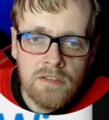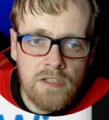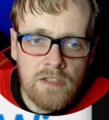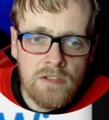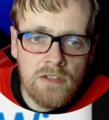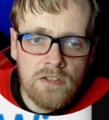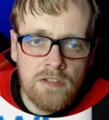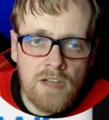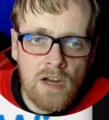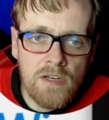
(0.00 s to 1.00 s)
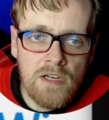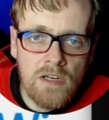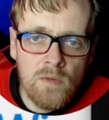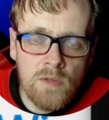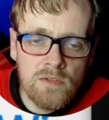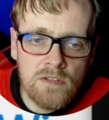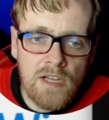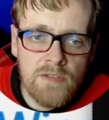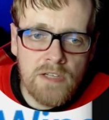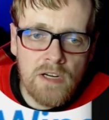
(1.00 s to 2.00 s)
Then you down here in Windows
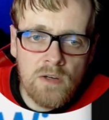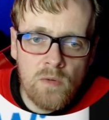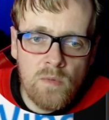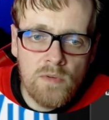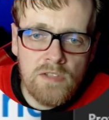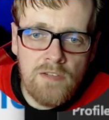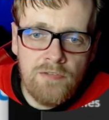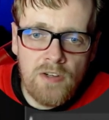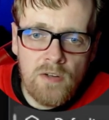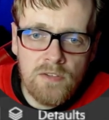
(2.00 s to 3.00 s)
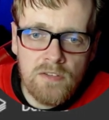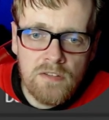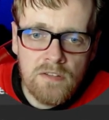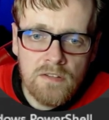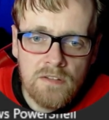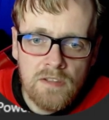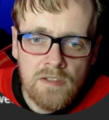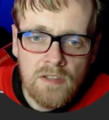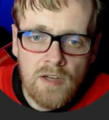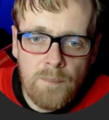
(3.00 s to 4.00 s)
11, you got to go to defaults,
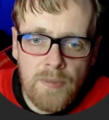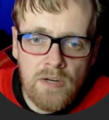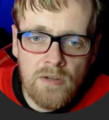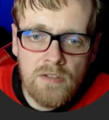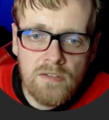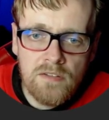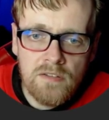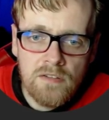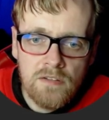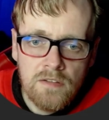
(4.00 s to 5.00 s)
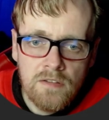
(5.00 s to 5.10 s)
appearance.